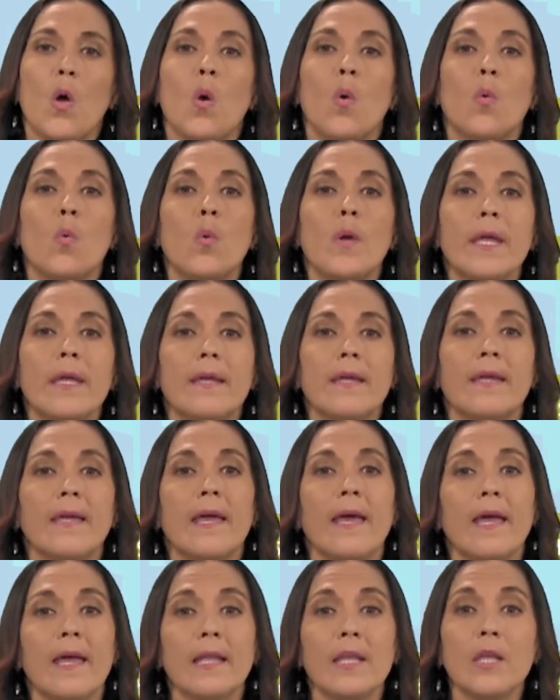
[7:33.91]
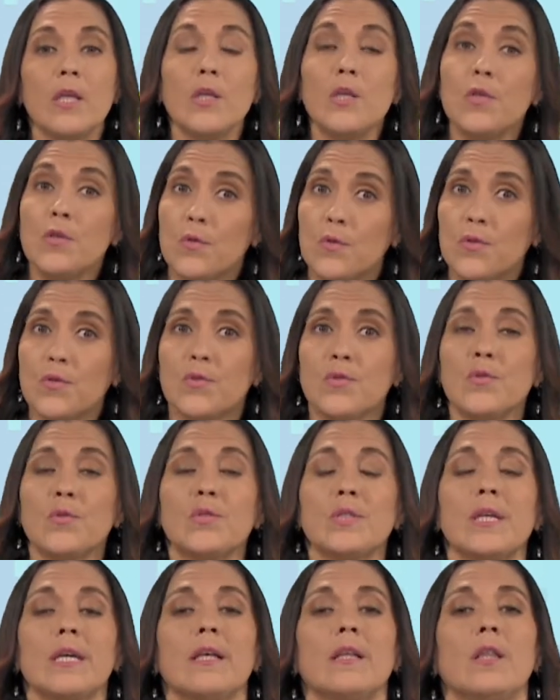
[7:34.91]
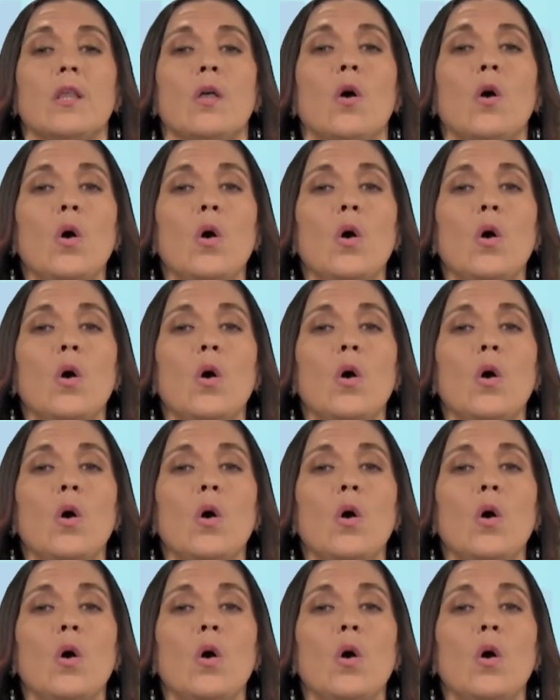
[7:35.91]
we can use to tell